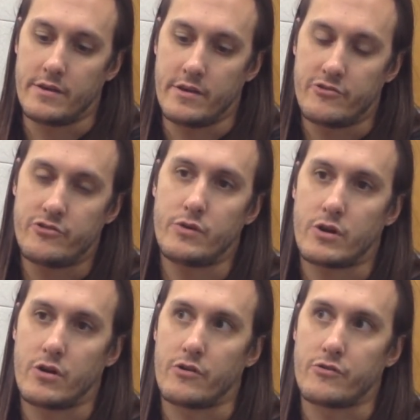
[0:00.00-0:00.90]
the issue
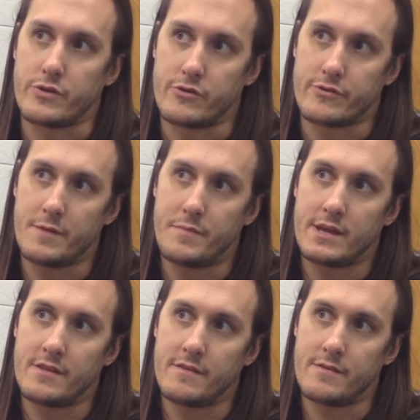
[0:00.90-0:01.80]
occurs when you're
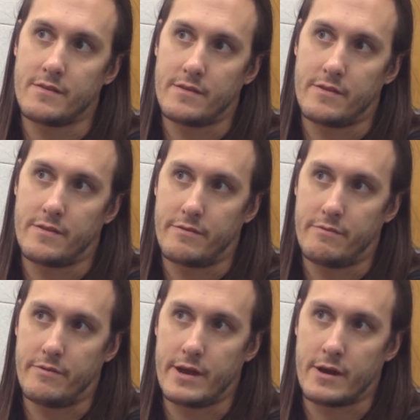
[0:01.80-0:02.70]
typing in
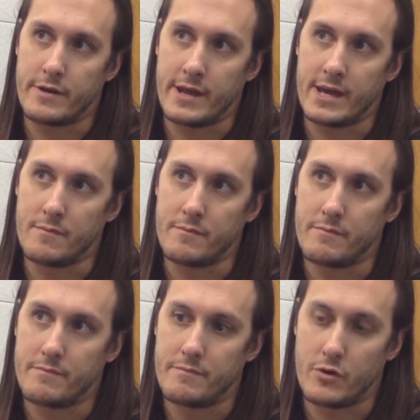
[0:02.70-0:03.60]
their
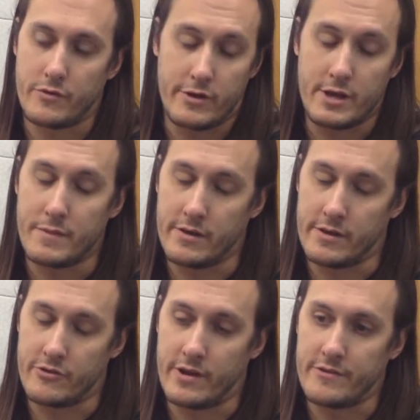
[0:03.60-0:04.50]
name or their email
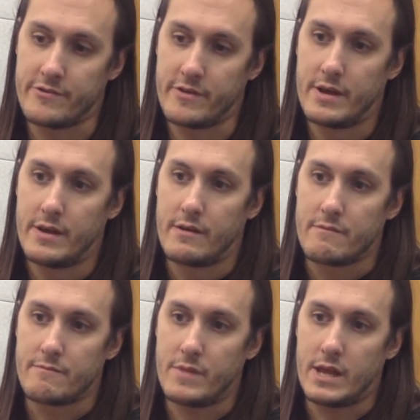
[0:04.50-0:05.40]
address,
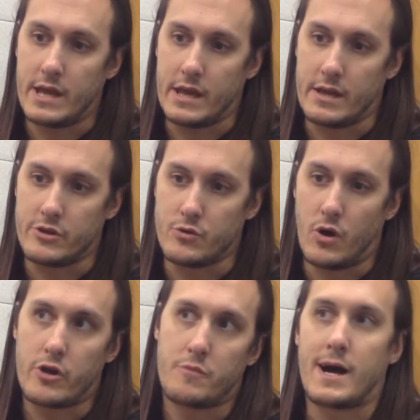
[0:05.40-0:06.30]
and you
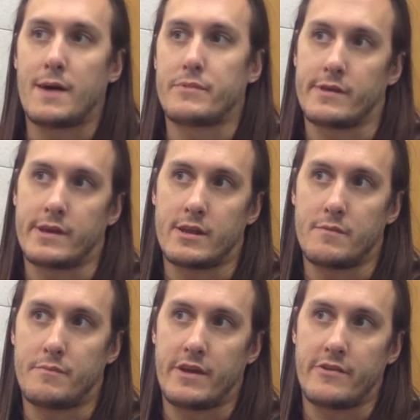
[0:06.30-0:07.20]
auto-populate
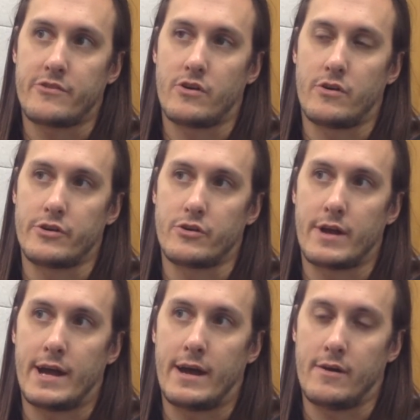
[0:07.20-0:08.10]
it based on
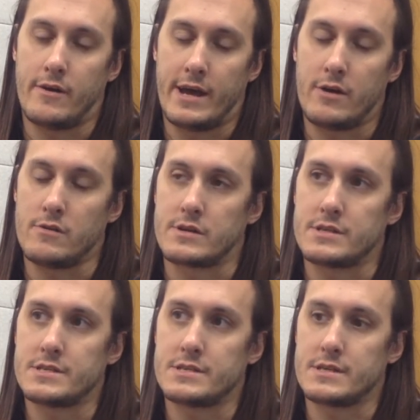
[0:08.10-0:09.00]
on
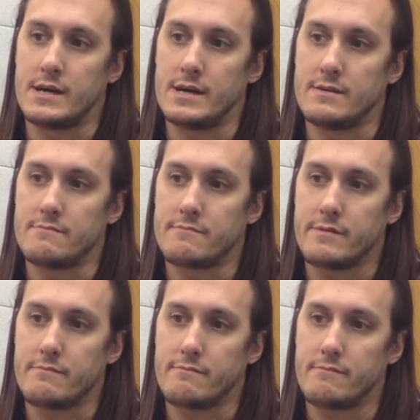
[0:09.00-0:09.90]
Outlook's
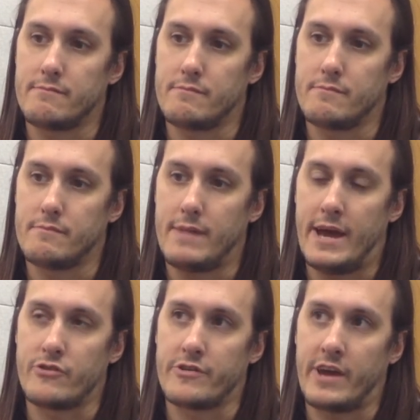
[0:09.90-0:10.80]

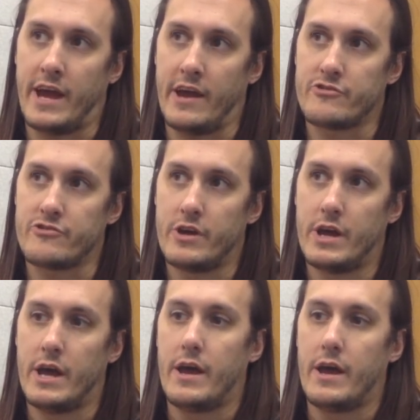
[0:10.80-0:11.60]
address cache.